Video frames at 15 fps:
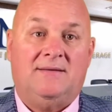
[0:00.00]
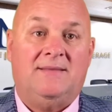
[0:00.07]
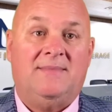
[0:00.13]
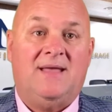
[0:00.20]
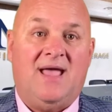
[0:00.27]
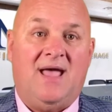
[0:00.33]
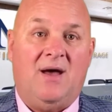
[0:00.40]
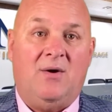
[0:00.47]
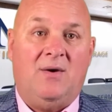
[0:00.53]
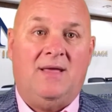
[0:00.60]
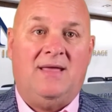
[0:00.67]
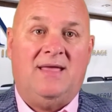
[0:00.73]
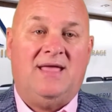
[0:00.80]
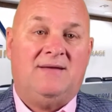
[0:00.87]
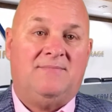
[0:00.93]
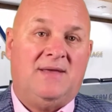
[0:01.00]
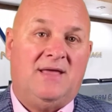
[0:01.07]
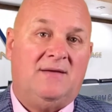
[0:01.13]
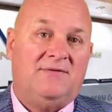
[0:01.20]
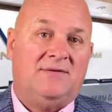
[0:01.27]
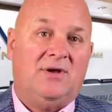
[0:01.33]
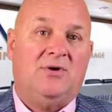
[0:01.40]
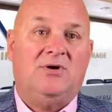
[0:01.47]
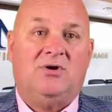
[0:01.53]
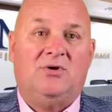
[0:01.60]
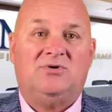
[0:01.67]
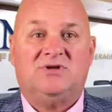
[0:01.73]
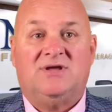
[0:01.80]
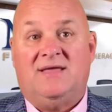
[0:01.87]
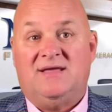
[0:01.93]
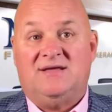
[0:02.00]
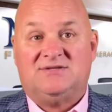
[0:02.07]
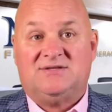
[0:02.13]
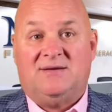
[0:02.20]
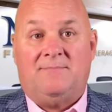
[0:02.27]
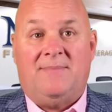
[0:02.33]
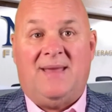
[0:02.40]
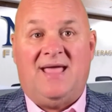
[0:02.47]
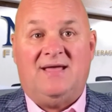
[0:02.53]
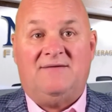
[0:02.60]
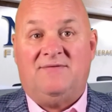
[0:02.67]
Now, even if they're using this to pay